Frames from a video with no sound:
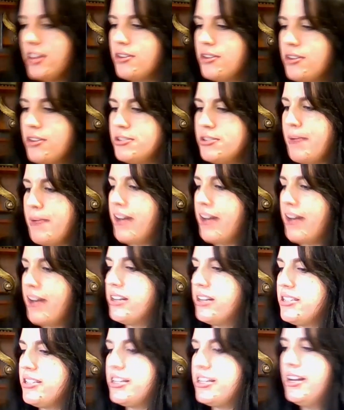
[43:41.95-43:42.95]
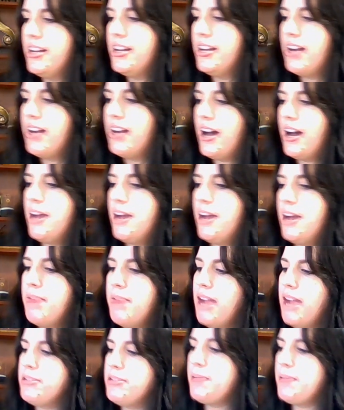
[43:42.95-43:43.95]
those patterns.
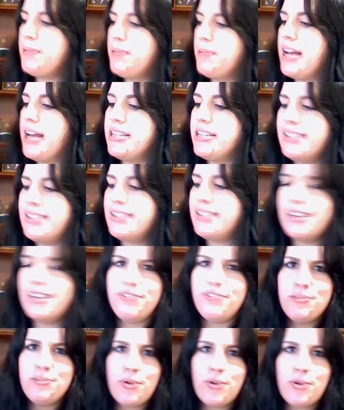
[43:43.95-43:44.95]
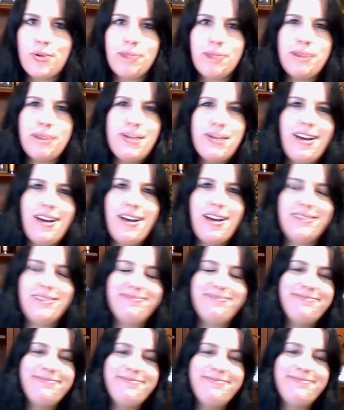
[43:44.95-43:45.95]
I was planning to knit a few more, but I'm not
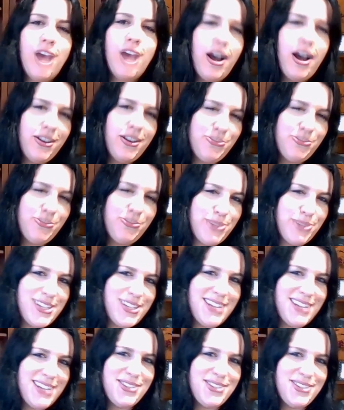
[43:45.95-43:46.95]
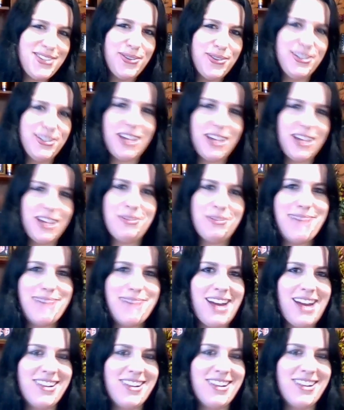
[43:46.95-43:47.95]
100% sold on what
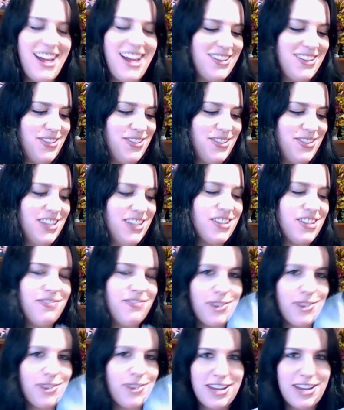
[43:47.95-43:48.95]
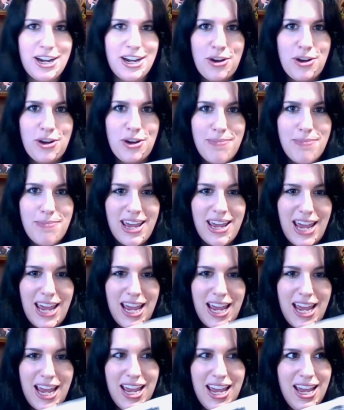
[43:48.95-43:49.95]
pattern yet. So these are the 4 that I know I'm
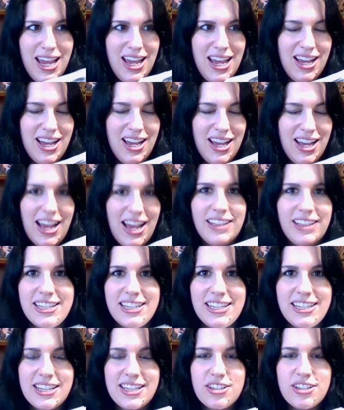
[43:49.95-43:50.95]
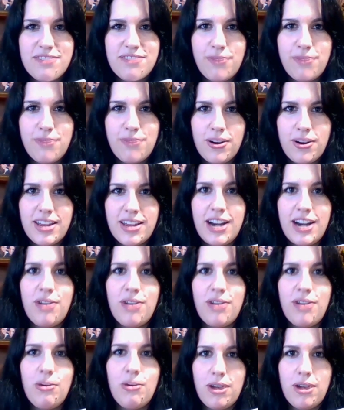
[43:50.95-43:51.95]
making. At least these are the 4 that I
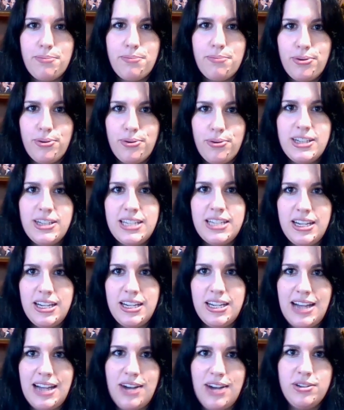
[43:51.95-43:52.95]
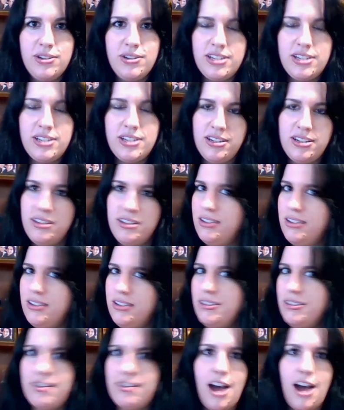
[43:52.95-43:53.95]
know I want a printed out
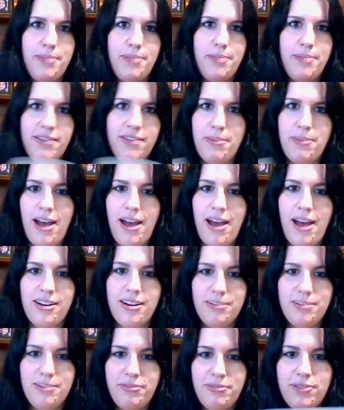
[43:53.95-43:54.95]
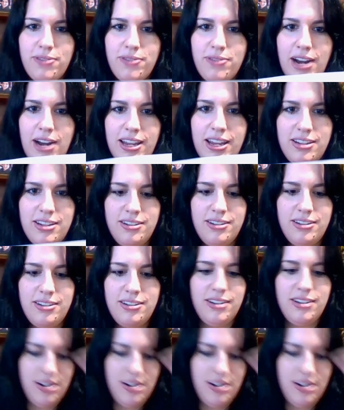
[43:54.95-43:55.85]
copy of the pattern before I can,